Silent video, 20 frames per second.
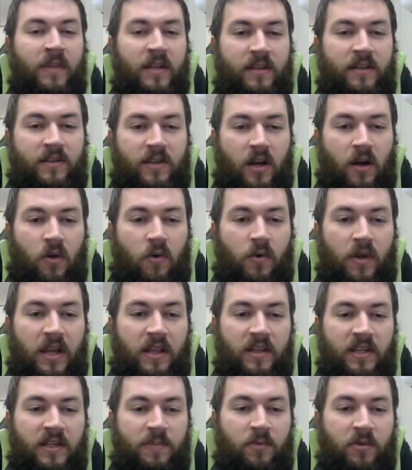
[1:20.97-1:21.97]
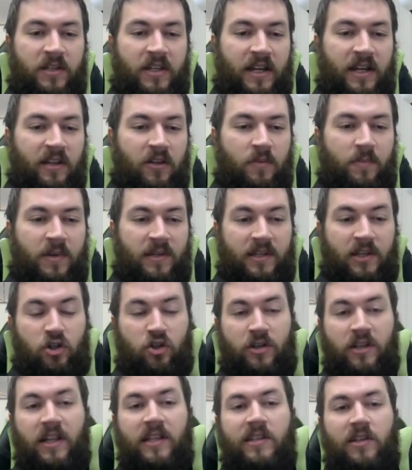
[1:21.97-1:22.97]
So in this particular
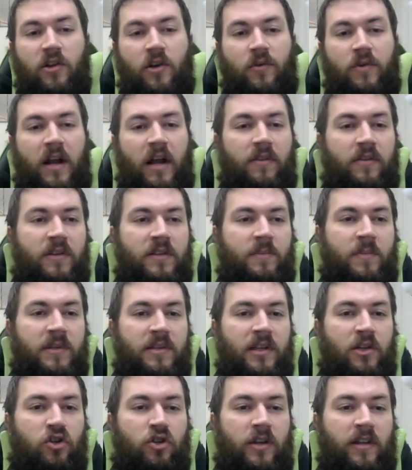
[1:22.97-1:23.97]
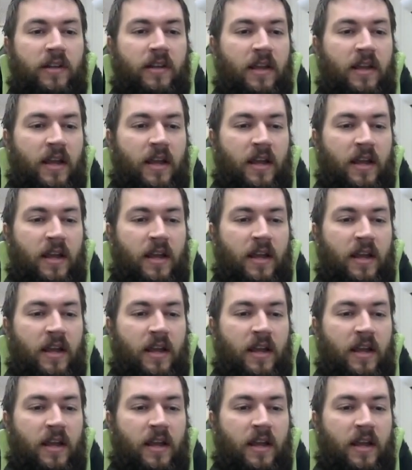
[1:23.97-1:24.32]
position, let's look around this position.